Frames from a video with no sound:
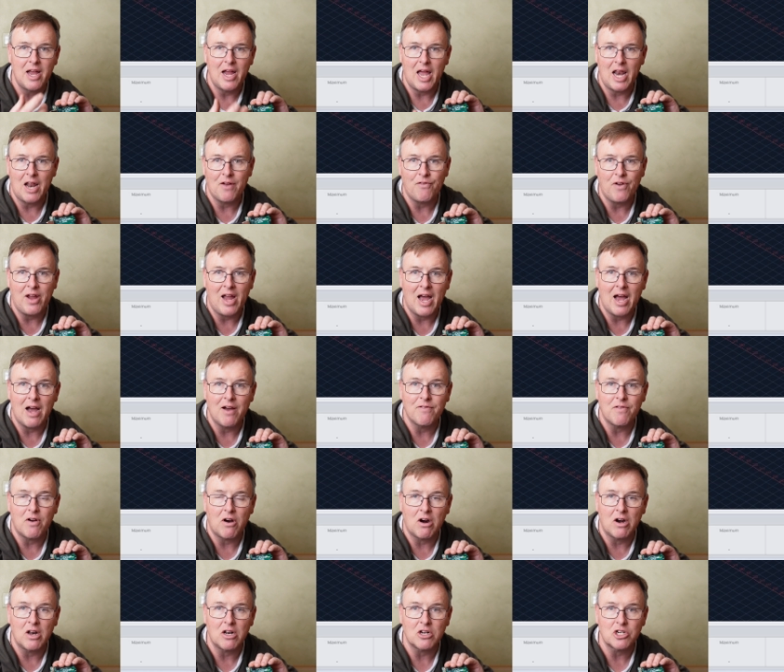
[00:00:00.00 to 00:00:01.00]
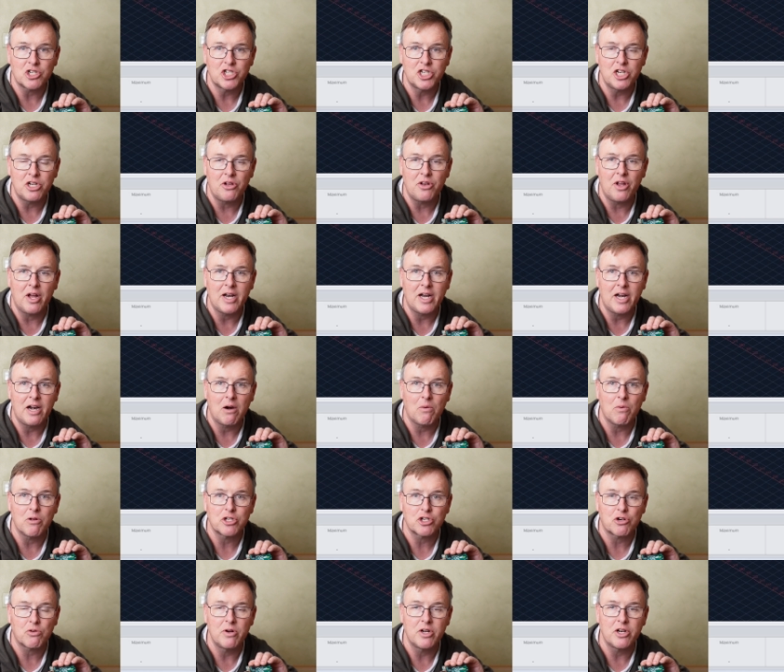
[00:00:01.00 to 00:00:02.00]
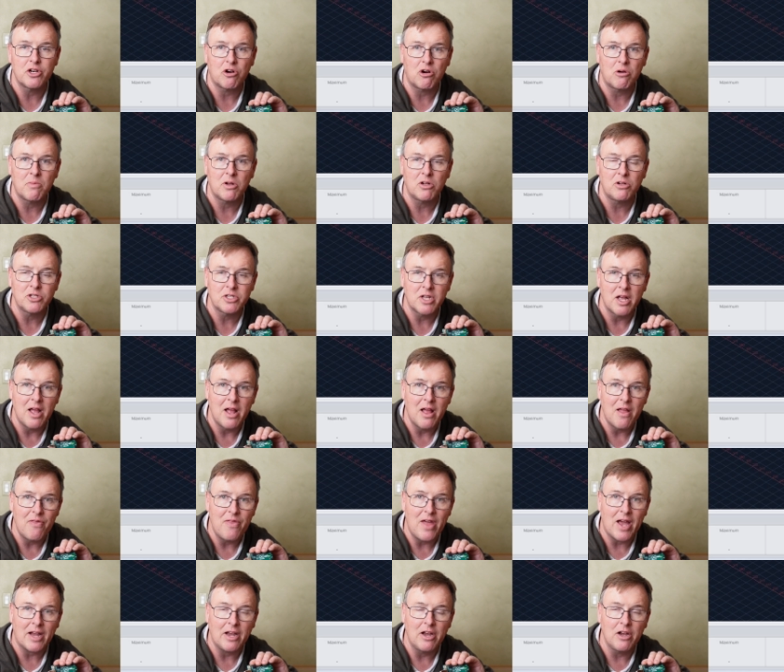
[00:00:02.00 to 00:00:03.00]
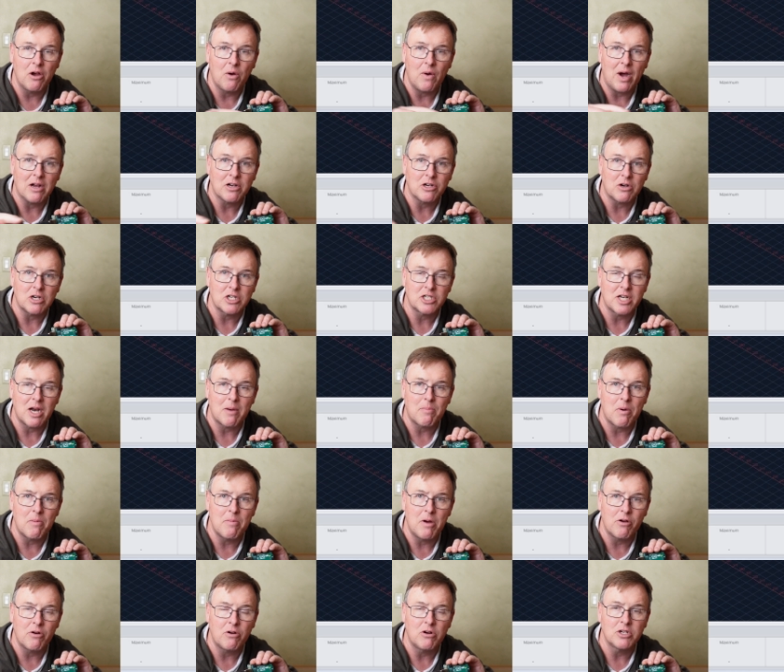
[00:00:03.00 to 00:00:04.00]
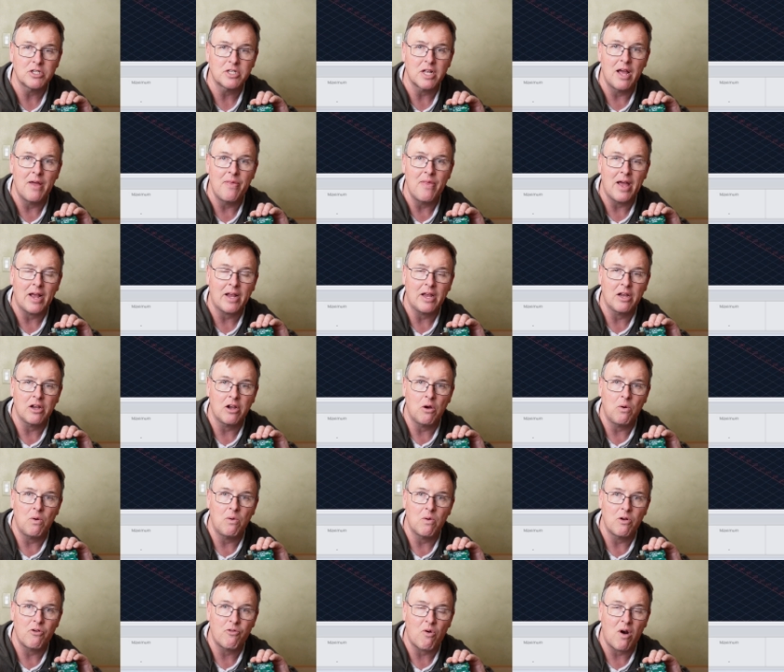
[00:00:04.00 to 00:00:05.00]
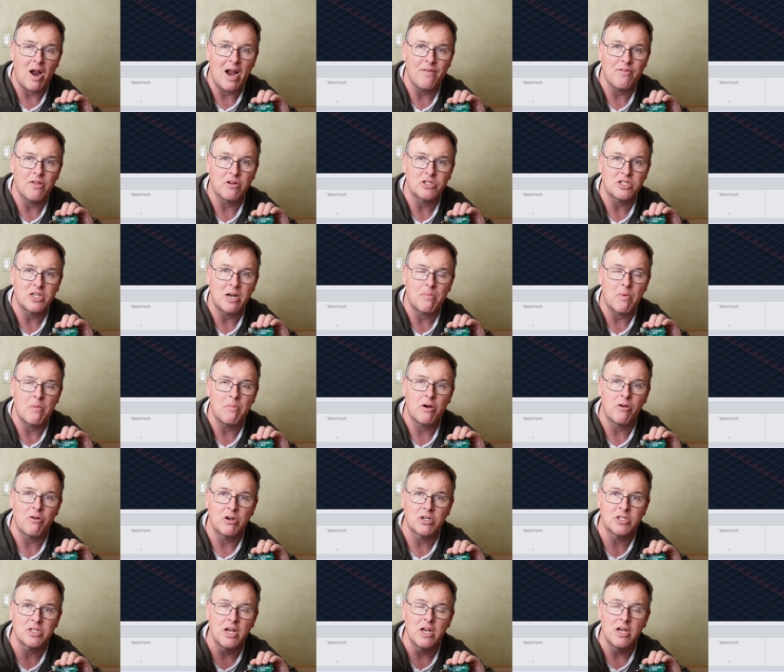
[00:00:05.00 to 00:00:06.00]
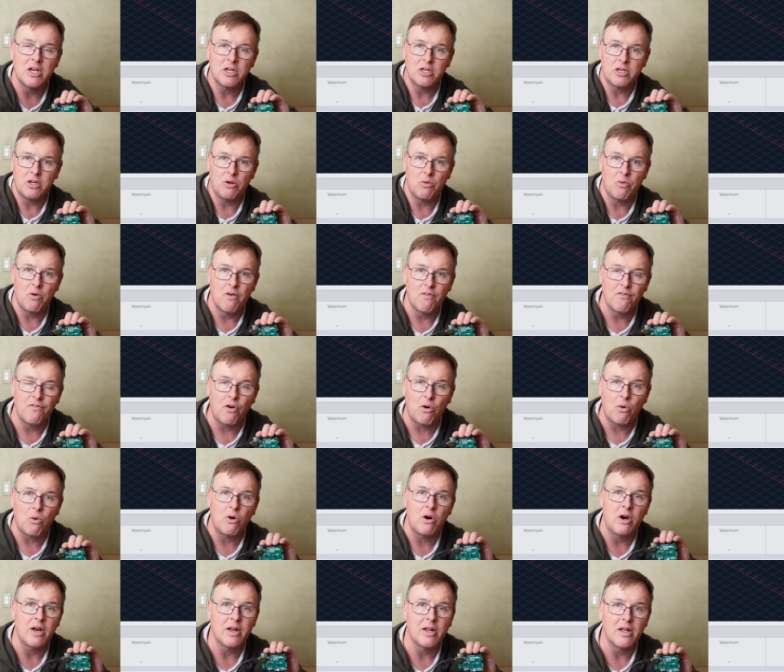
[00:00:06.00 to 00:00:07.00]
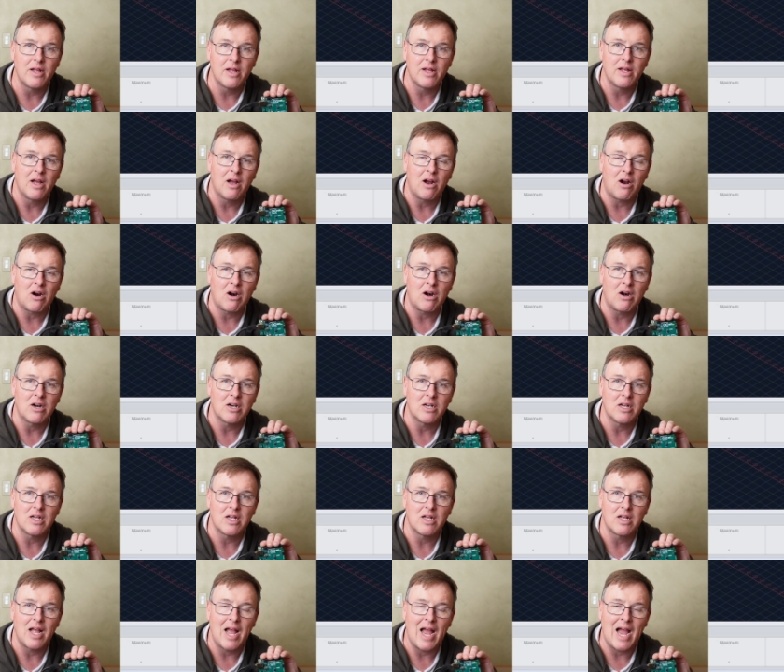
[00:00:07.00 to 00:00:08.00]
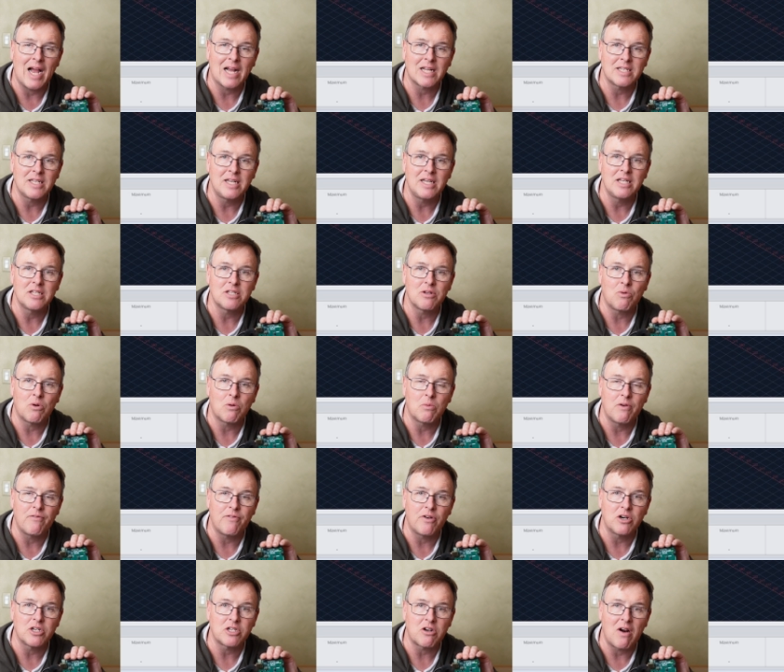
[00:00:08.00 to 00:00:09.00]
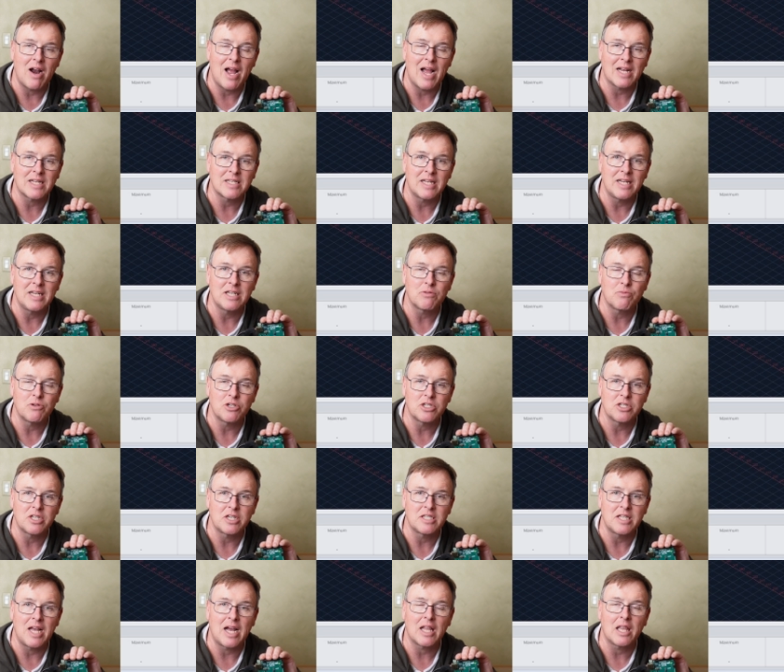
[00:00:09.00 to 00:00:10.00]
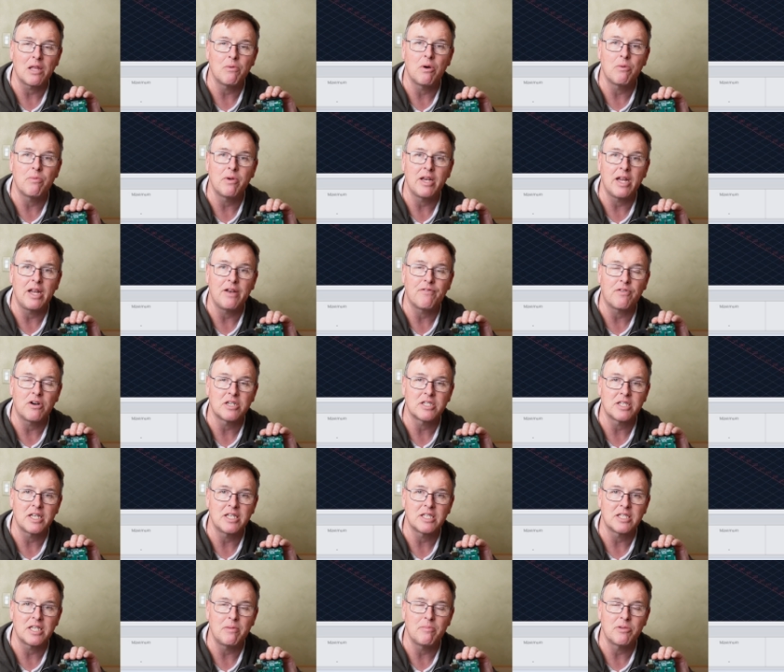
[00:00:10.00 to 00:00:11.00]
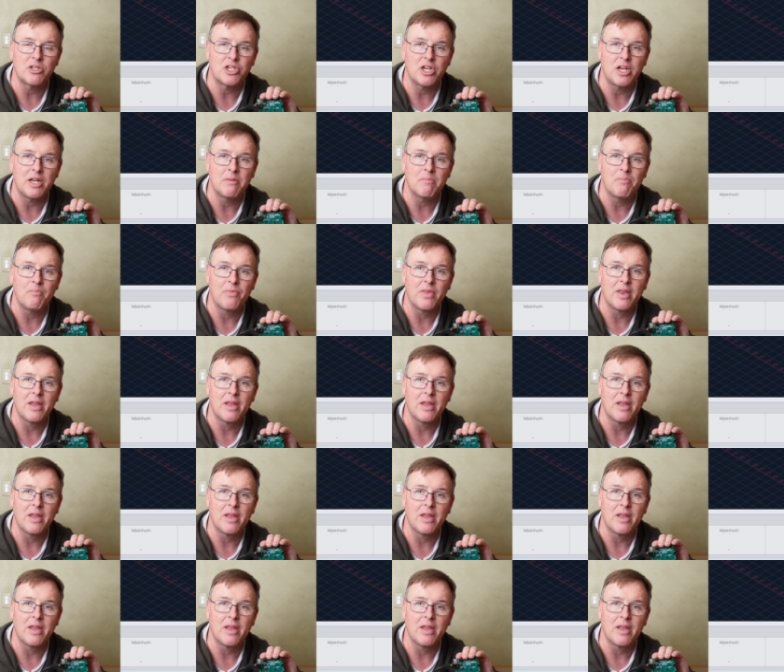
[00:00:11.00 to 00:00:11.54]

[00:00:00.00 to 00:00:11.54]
And if we have our little shield on here with screw-in terminals, that can go out to our stepper motors, and that can go drive those stepper motors to forward our axes or reverse our axes, which is exactly what we need for a C N C machine.